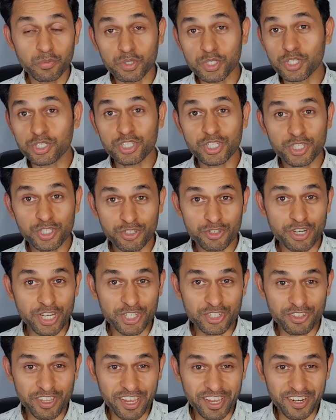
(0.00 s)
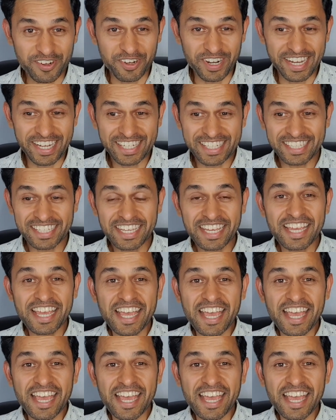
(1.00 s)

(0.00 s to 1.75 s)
which is a strange thing, right?